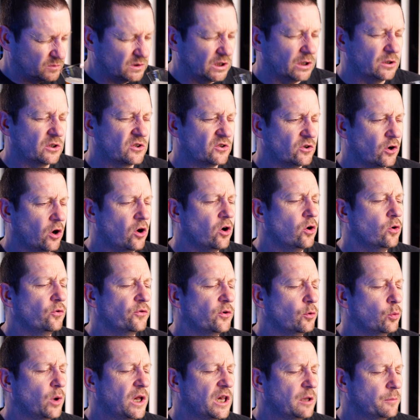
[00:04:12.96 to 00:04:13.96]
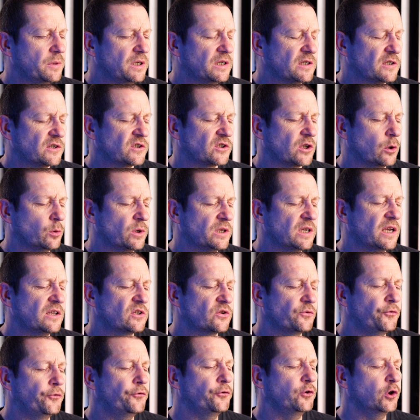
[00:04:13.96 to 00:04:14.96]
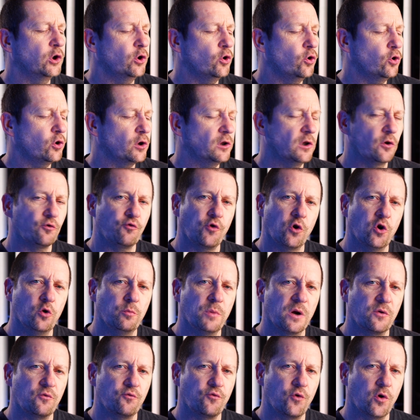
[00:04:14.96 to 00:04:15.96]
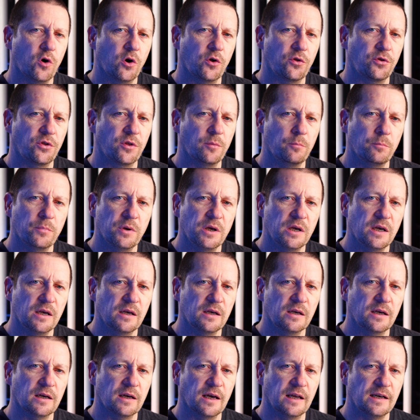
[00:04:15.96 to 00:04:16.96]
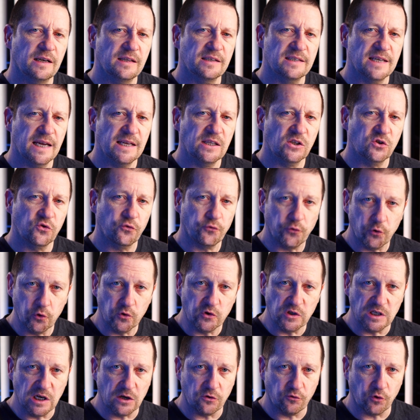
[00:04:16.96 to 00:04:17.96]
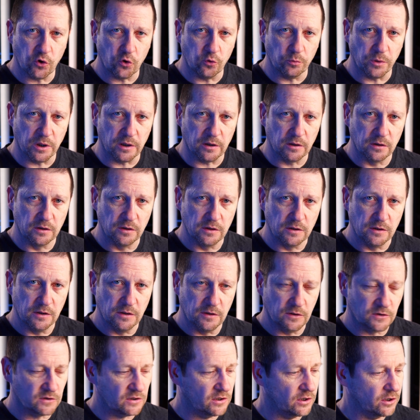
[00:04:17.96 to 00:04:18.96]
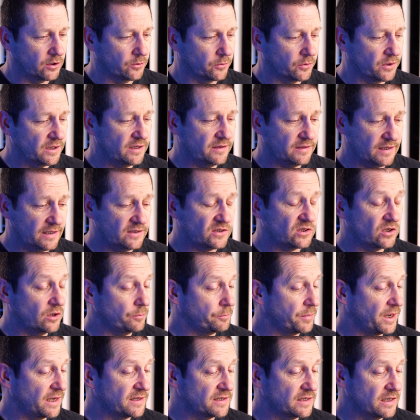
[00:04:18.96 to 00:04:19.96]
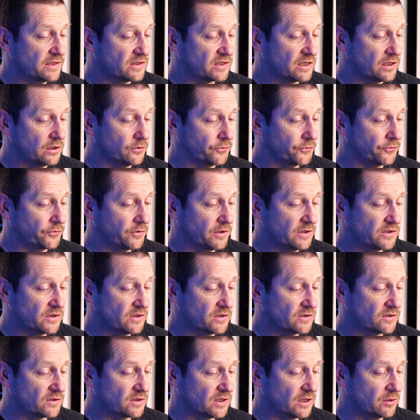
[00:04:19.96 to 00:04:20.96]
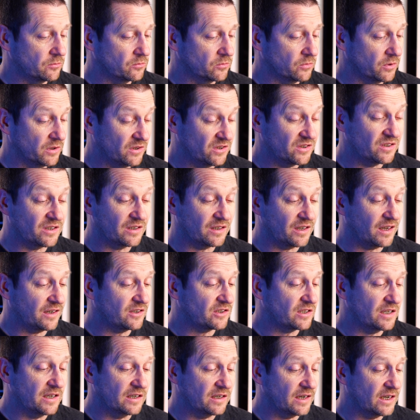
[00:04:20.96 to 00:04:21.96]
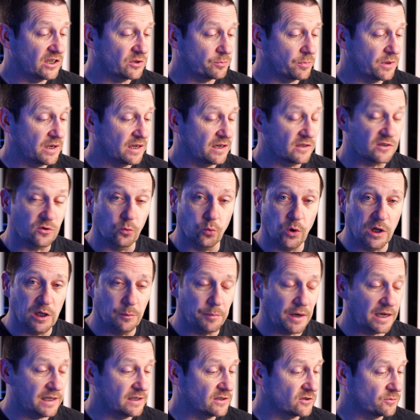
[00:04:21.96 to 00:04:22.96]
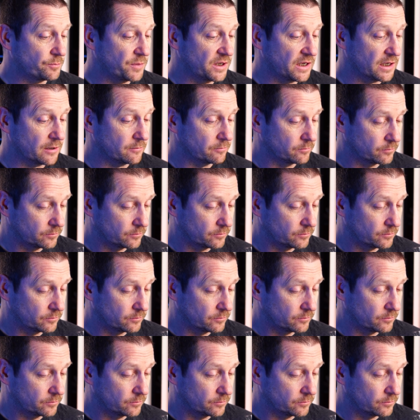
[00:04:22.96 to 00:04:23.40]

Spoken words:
It's not overwhelming though. It's a floral aroma rather than being an intense fruity aroma. So that's not bad in itself. This is actually a nice beer. It's a well balanced beer.